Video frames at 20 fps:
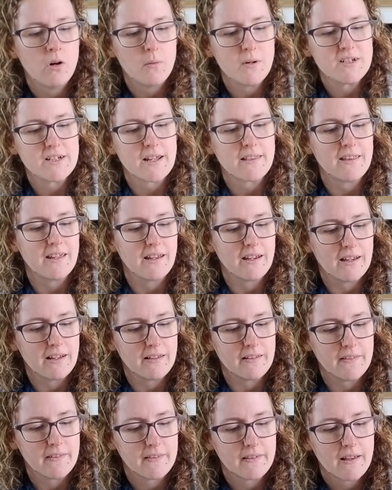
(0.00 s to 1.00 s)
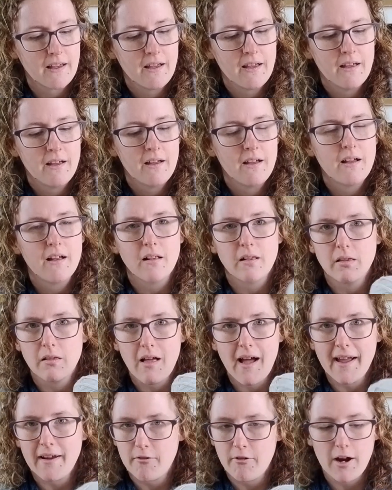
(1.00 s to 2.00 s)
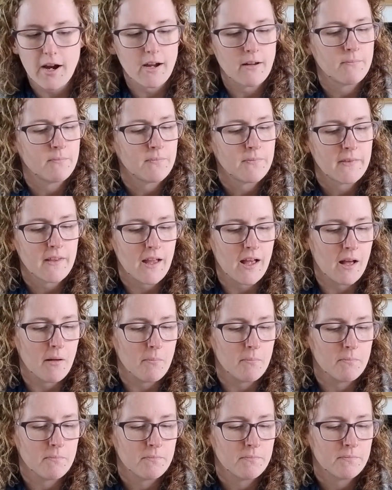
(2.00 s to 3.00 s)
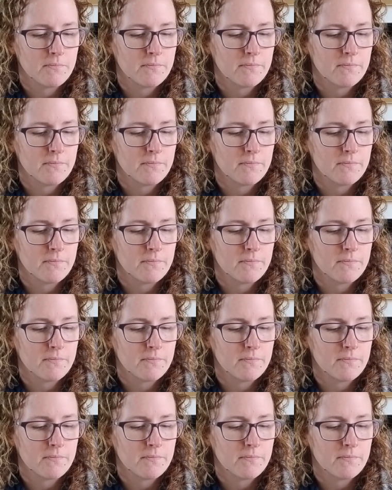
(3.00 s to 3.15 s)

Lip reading: which I think is light grey, but